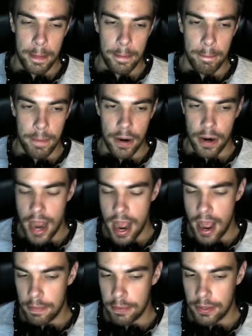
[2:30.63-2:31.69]

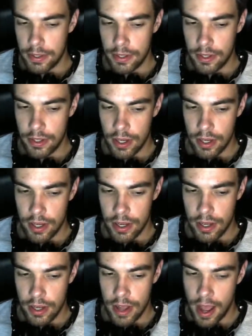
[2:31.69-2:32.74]
perhaps
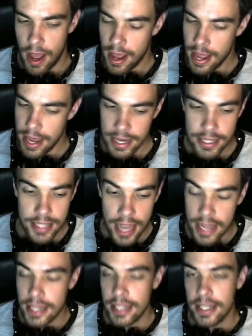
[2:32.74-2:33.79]
an
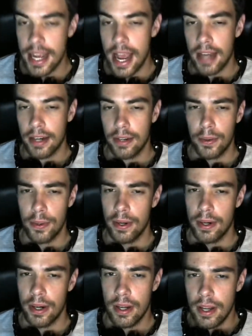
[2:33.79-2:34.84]
anxiety attack,
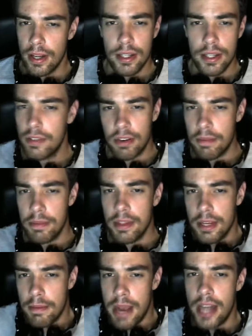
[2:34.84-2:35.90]
or just from the
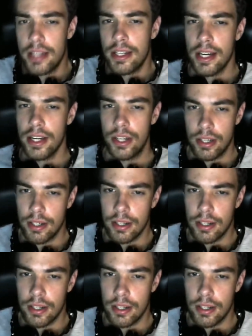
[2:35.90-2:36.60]
imagination?